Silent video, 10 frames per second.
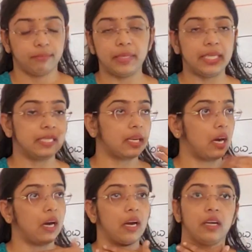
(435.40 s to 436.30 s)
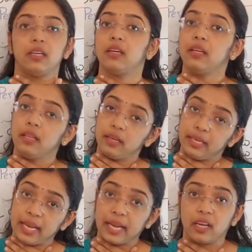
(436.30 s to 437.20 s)
Be it our
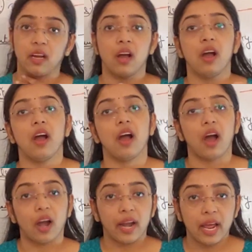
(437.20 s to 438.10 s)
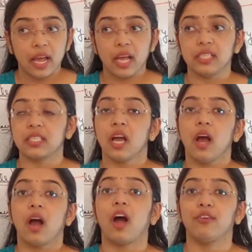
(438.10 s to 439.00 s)
neck, our hand,
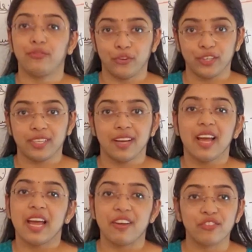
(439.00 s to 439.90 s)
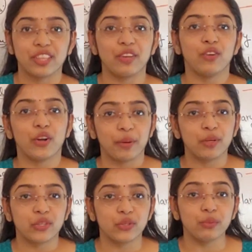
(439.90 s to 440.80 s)
our foot, everything we are
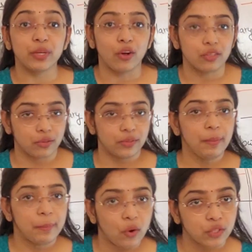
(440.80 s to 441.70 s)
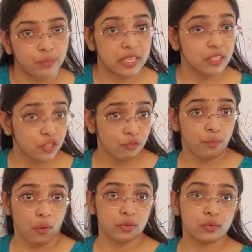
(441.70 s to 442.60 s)
able to do because of the bones. Presence
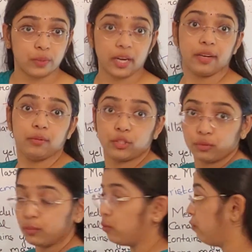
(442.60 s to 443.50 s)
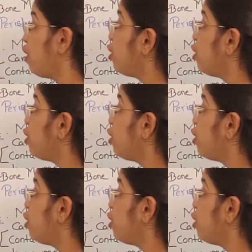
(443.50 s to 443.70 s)
of bones, we are able to move.